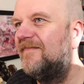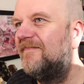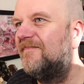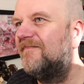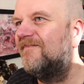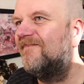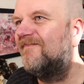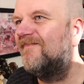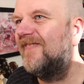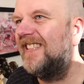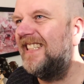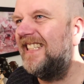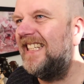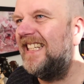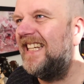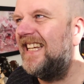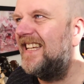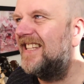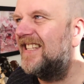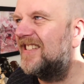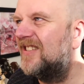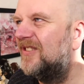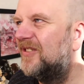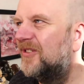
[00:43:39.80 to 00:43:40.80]

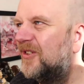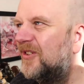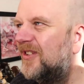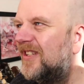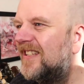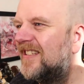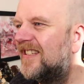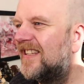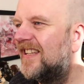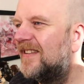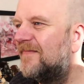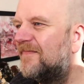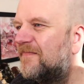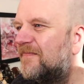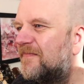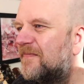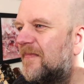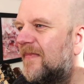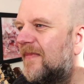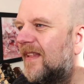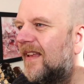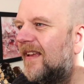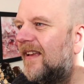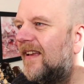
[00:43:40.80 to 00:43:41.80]
That's not good, is it?
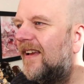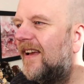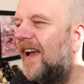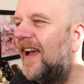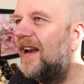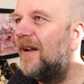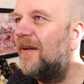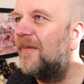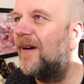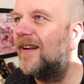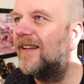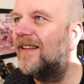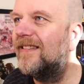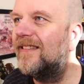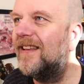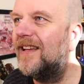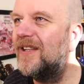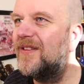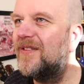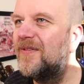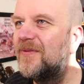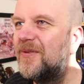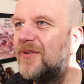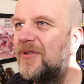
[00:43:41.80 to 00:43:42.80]
Anyway, thanks
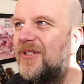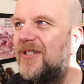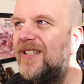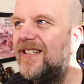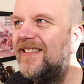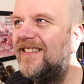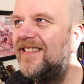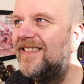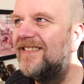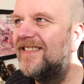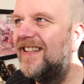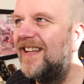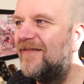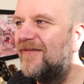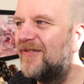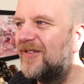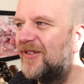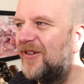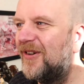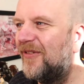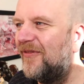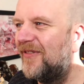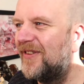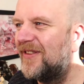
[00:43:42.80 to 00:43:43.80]
for watching. That was
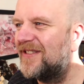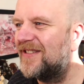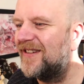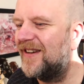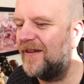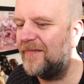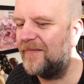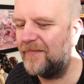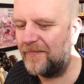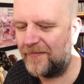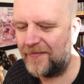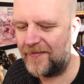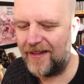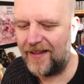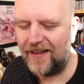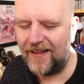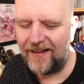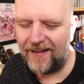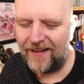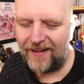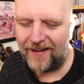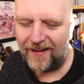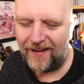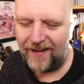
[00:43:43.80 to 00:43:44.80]
Coffee Time.
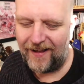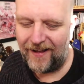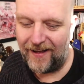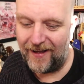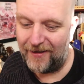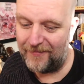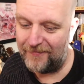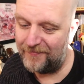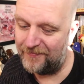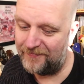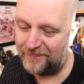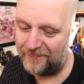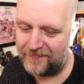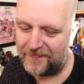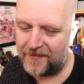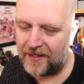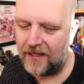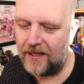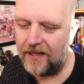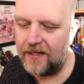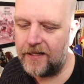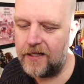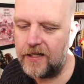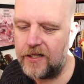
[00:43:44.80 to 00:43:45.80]

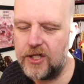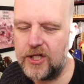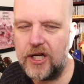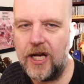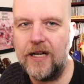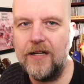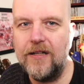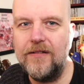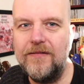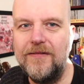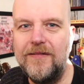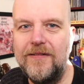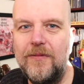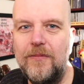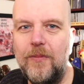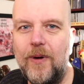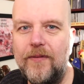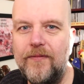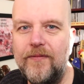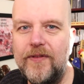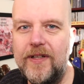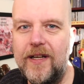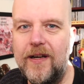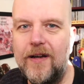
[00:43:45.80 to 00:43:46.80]
Killing the channel, one
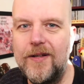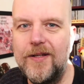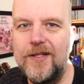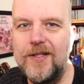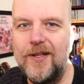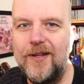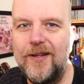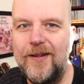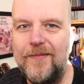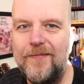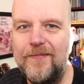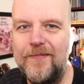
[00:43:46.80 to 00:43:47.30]
video at a time.